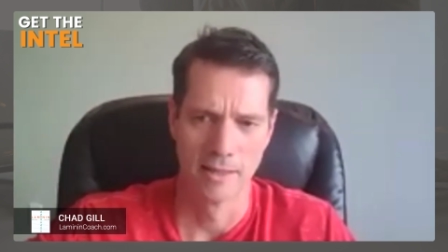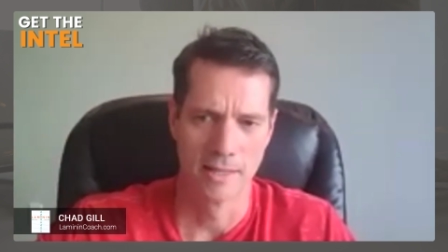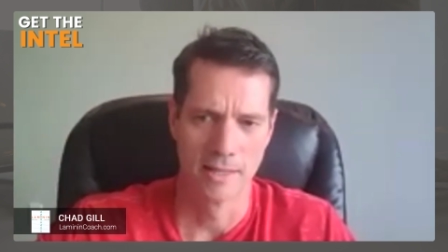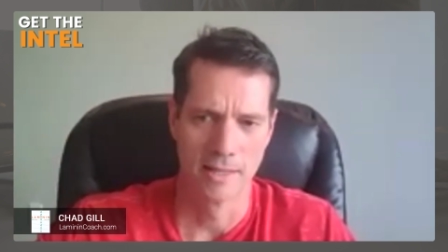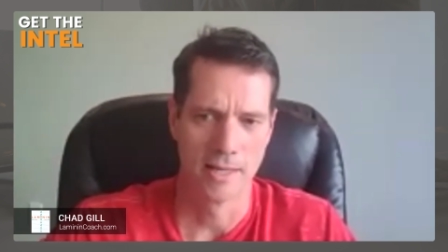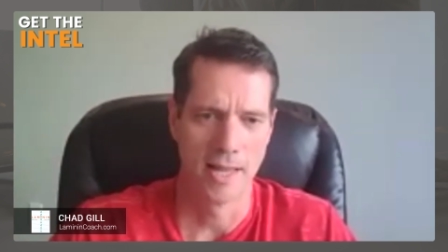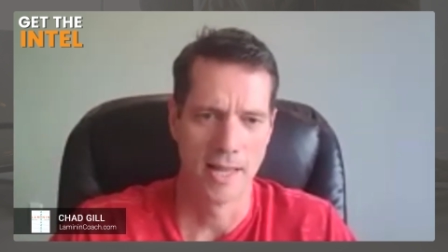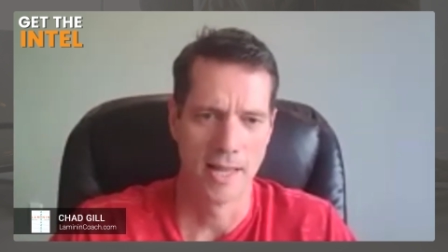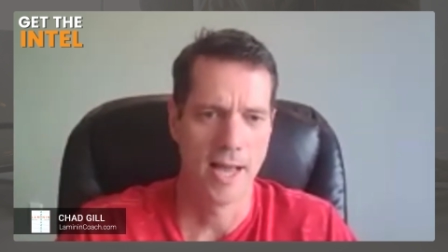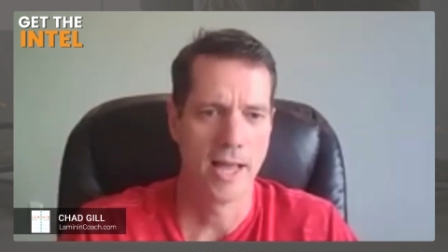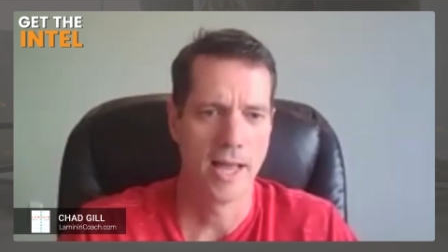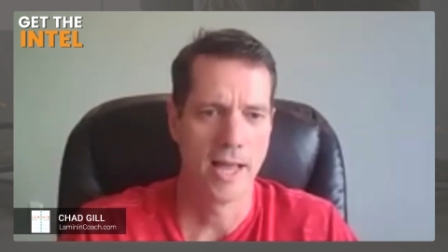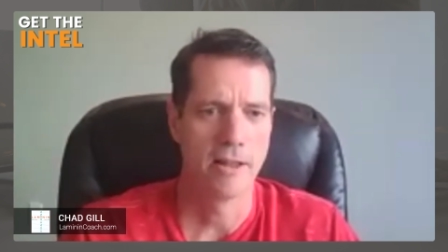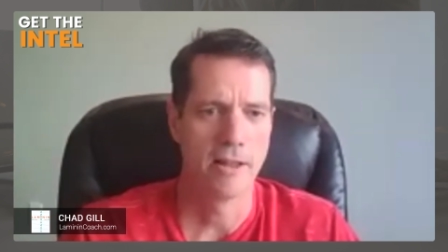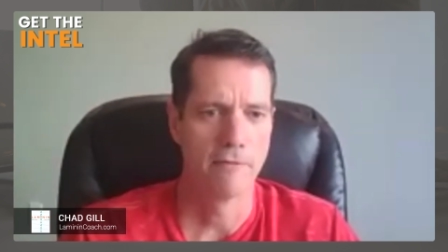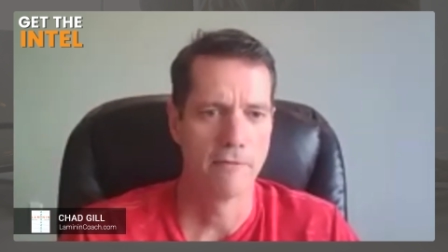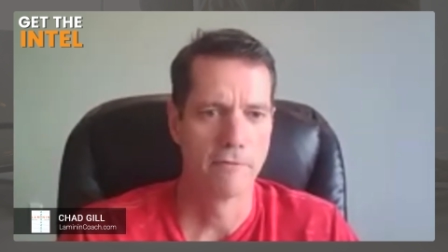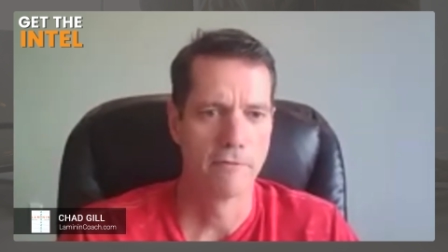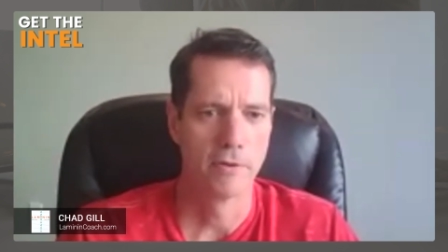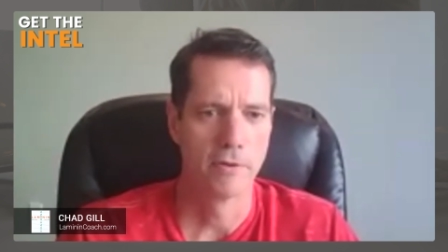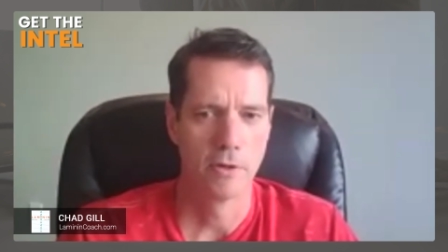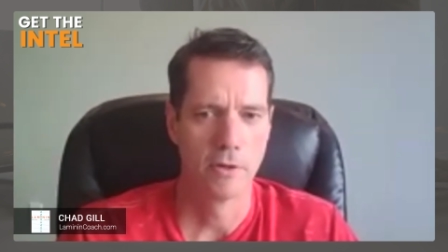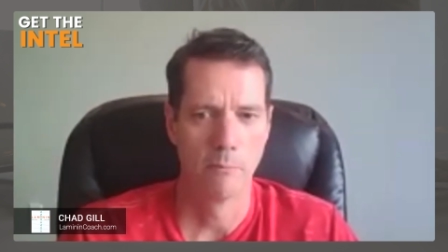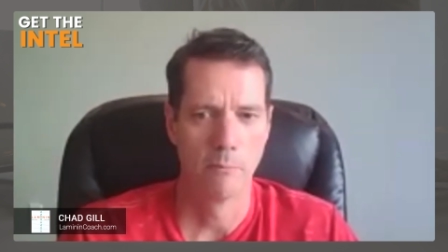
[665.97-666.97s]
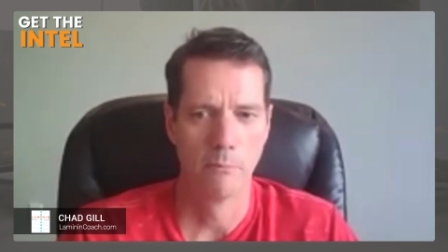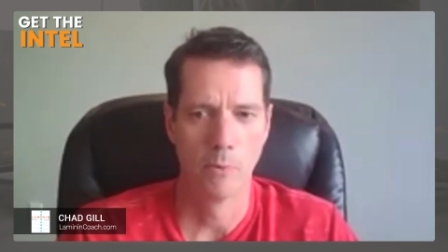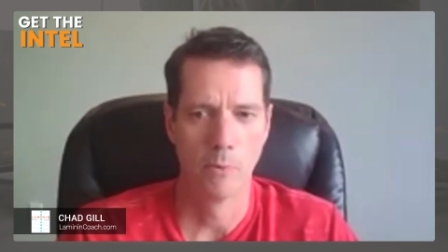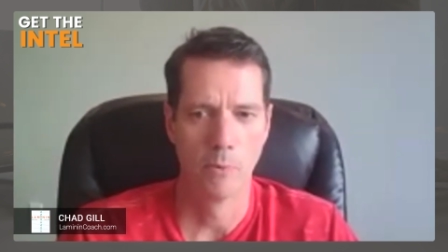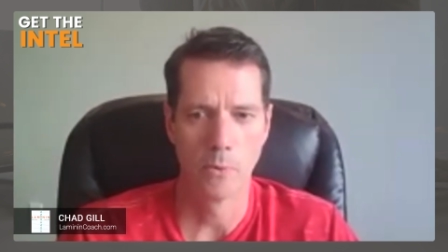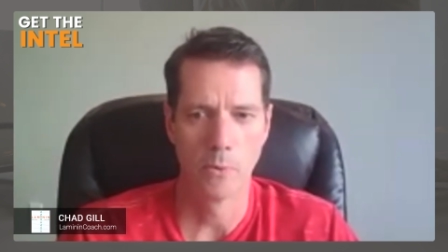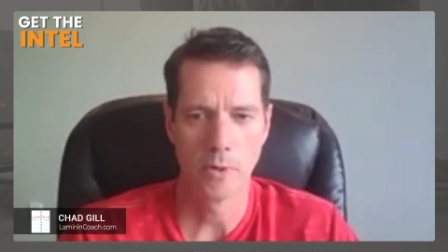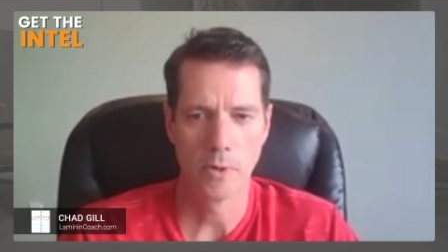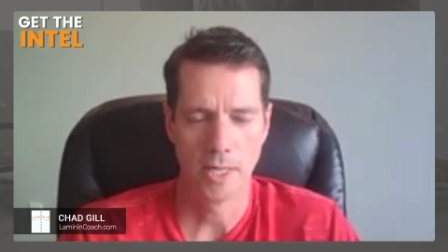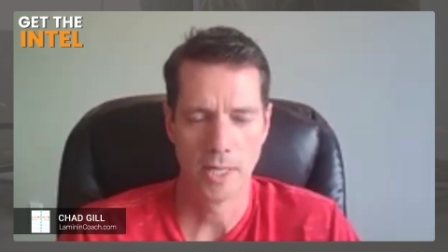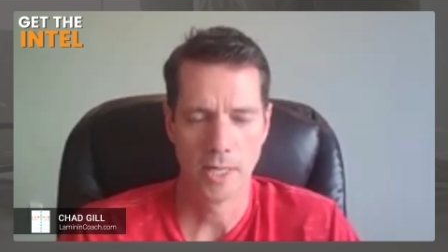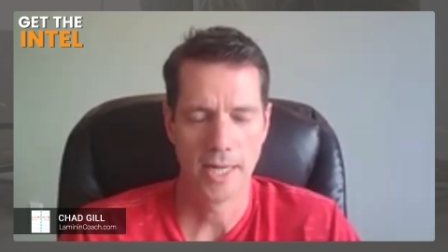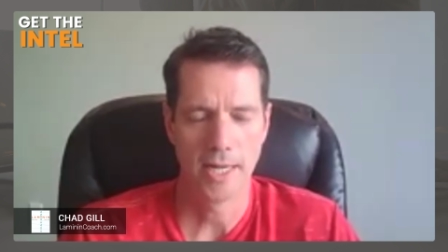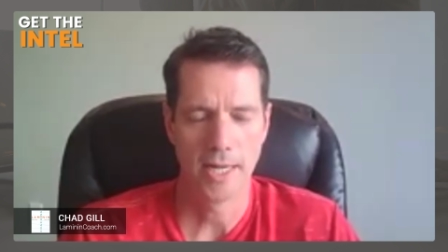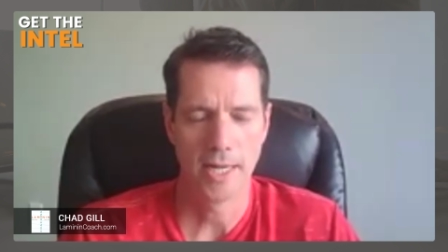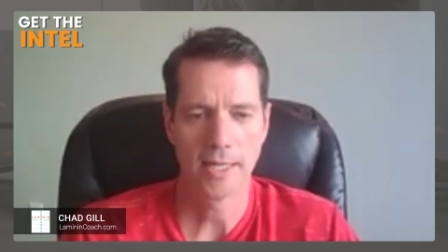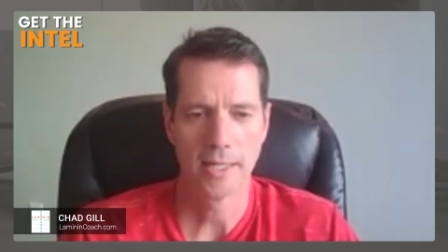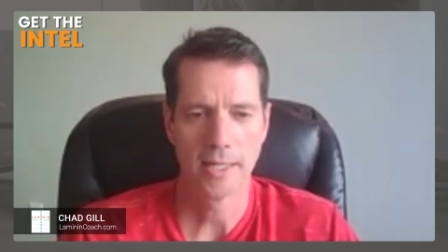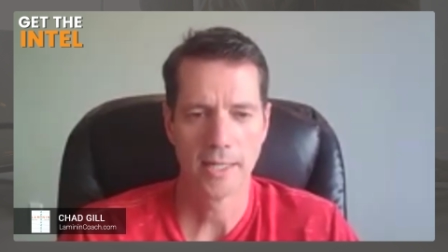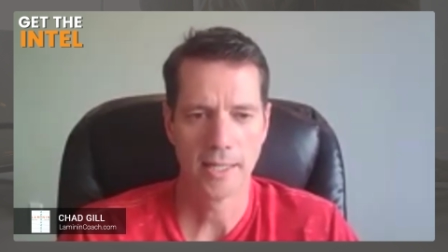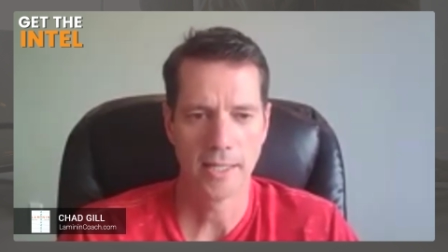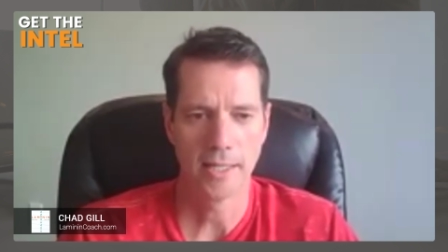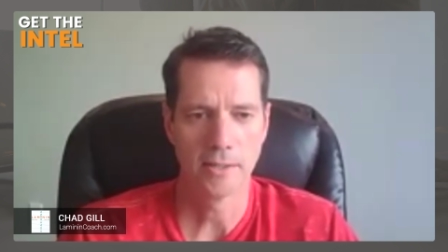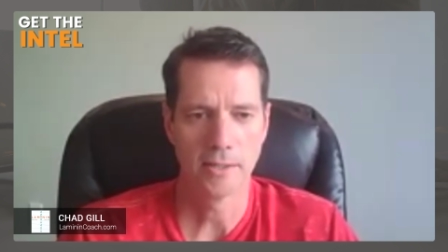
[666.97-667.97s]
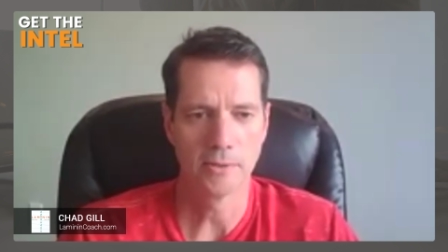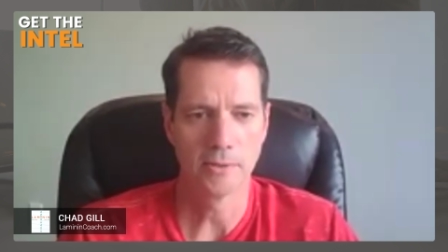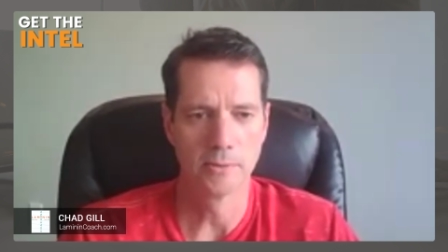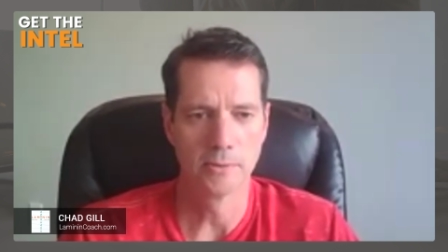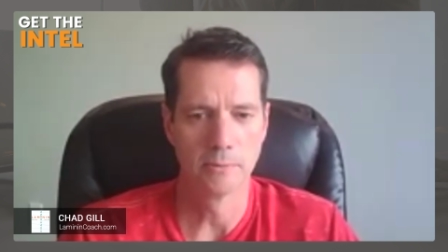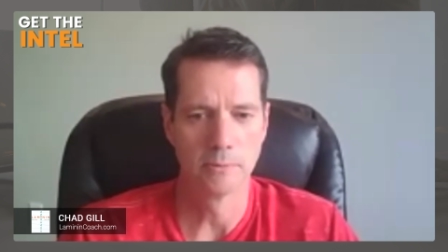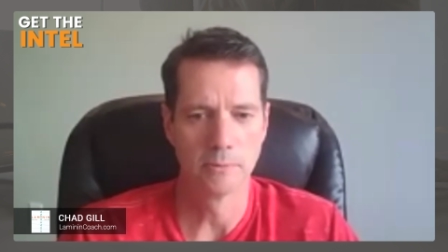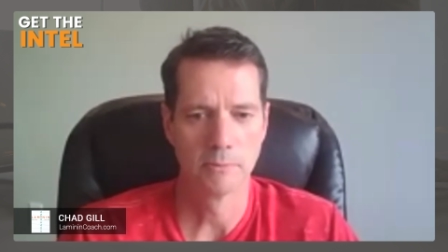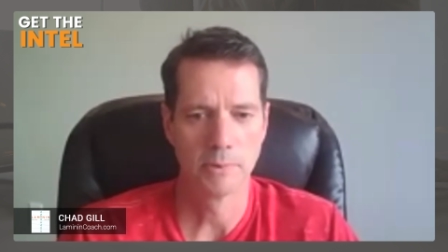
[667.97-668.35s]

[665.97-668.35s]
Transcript: the line of more than I can handle,